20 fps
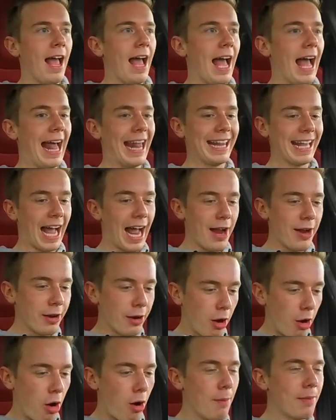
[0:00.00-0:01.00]
and I
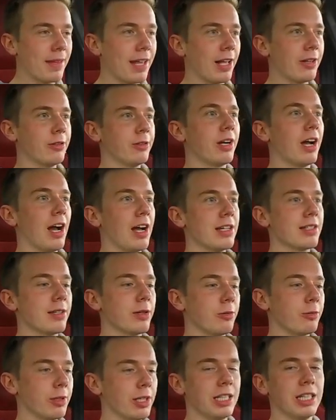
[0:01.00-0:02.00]
hope that you guys
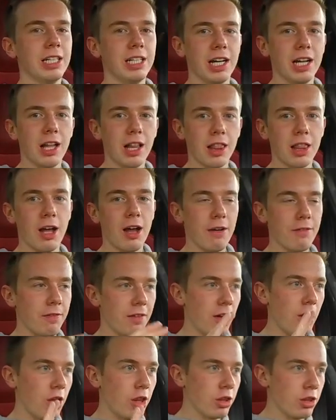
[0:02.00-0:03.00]
really love
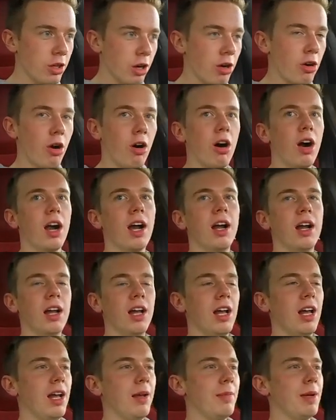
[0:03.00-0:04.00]
the car
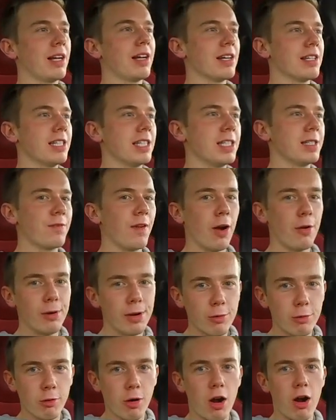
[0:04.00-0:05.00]
because it's very
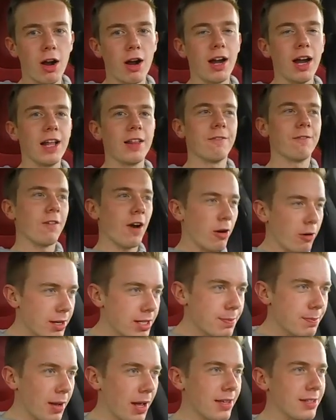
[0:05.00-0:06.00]
rare and very
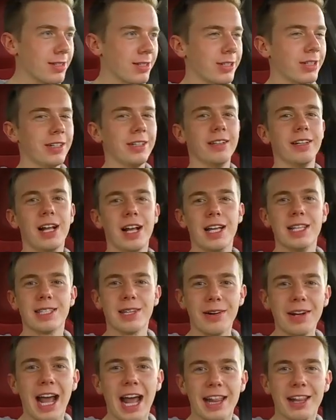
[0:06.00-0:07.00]
special.
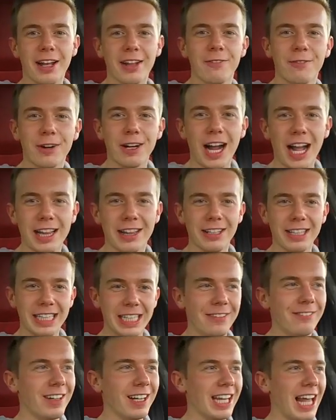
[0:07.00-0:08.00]
So yeah, don't forget to
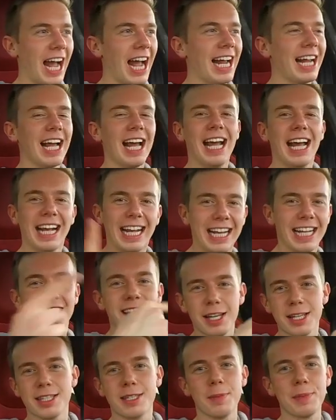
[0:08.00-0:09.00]
leave a like, hit
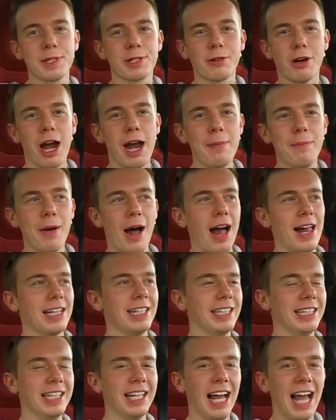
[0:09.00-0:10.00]
the subscribe
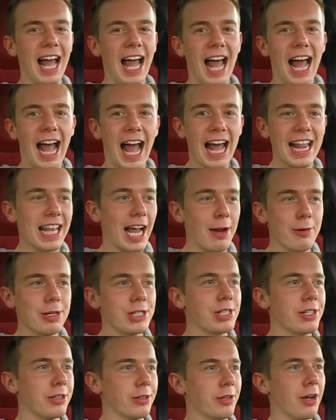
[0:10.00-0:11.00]
button, and I
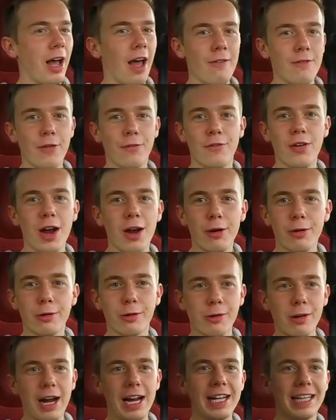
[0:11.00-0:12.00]
wish you to have a very
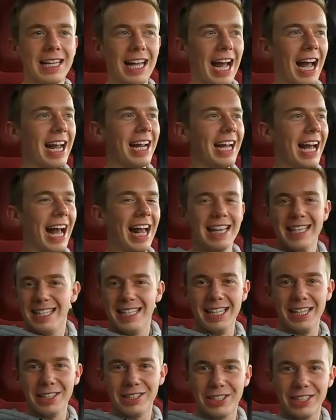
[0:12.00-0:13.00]
great day, and
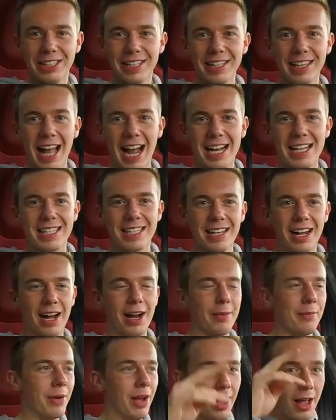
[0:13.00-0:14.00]
see you to the next time.